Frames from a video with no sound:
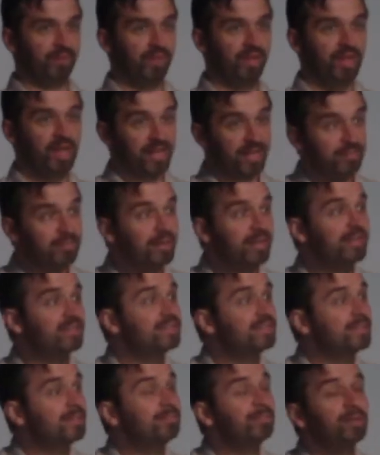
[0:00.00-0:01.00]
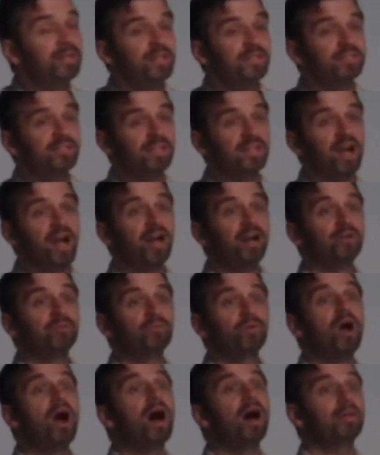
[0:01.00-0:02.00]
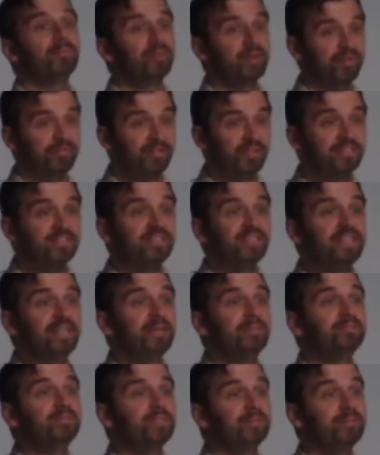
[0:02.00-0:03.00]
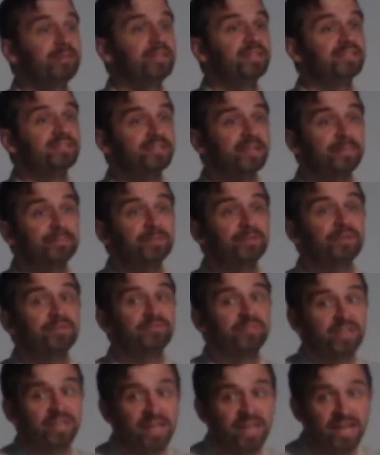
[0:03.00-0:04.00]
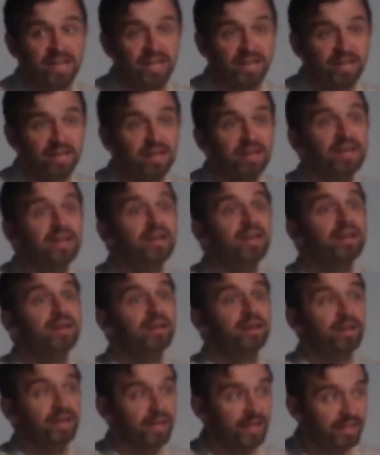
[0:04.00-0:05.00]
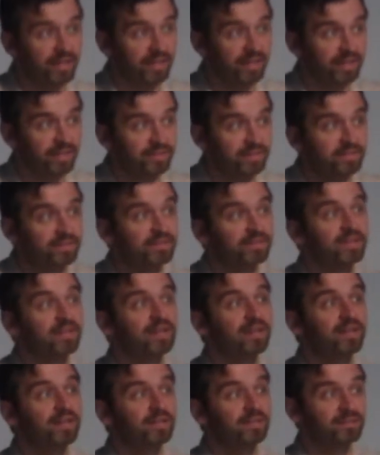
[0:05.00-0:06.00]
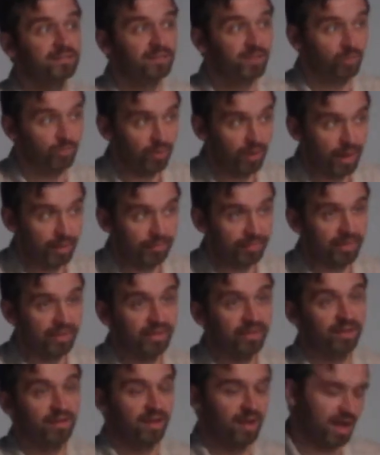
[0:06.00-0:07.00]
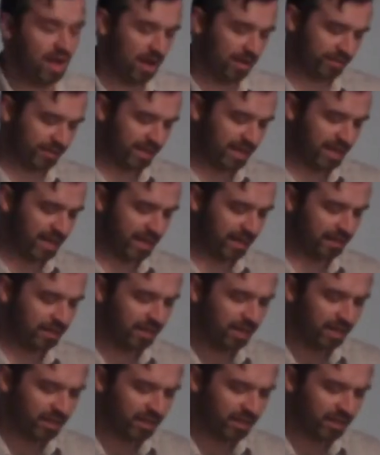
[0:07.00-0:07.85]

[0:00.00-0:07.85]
It can be as simple as an iron rod, but if it's deemed to be the scepter of the king, it is the weapon of a king.